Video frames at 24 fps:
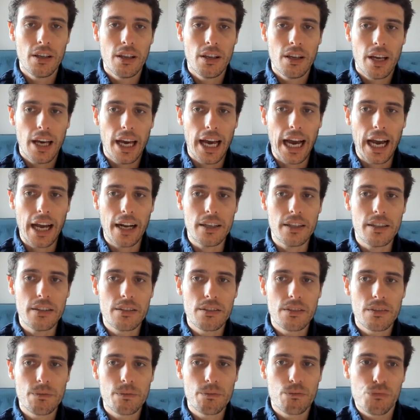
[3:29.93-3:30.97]

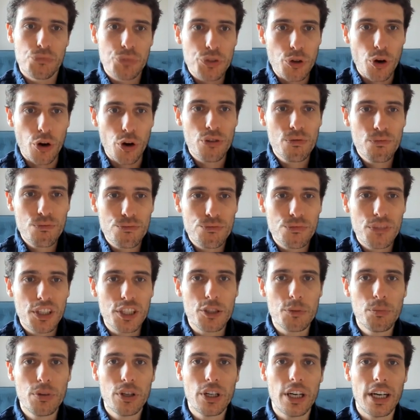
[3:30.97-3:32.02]
And so it's a
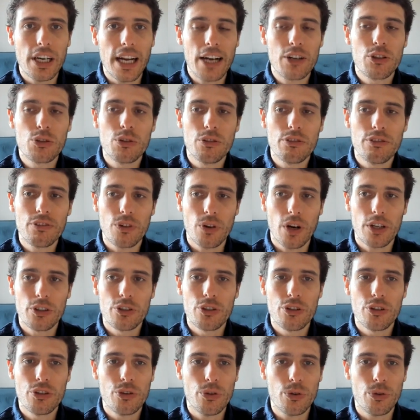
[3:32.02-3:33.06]
pretty natural for us
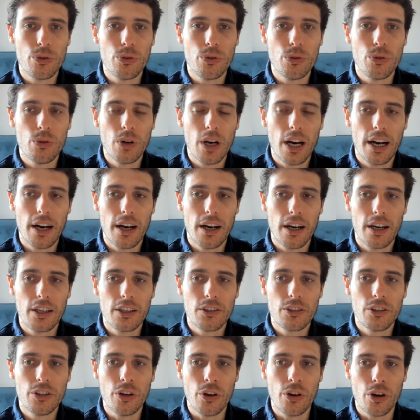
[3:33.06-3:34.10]
to,
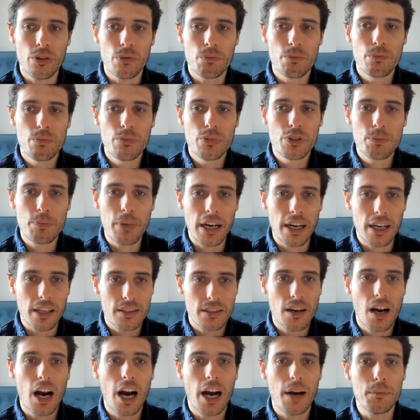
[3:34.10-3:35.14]
spend our
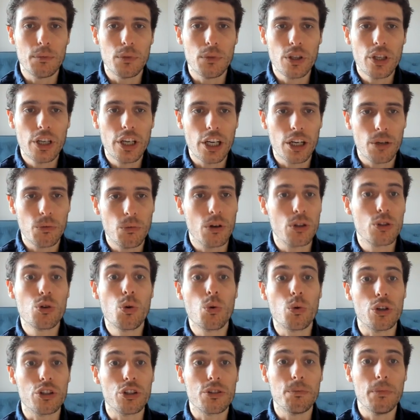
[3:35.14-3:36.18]
time looking at what
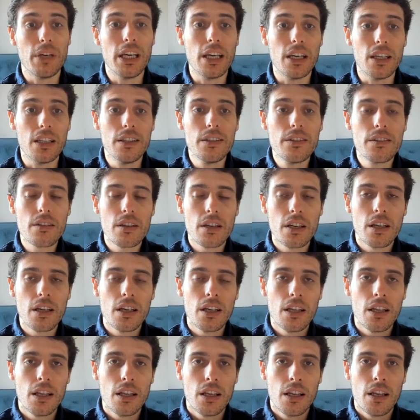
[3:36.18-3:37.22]
Taurus means.
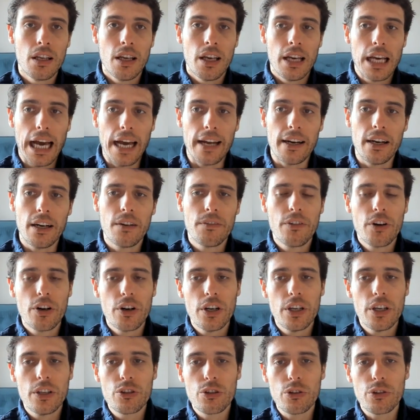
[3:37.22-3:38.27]
And in a
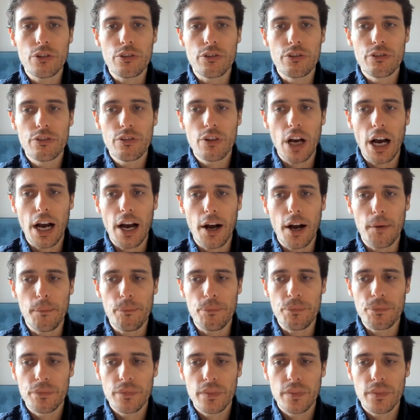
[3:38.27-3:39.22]
very sort of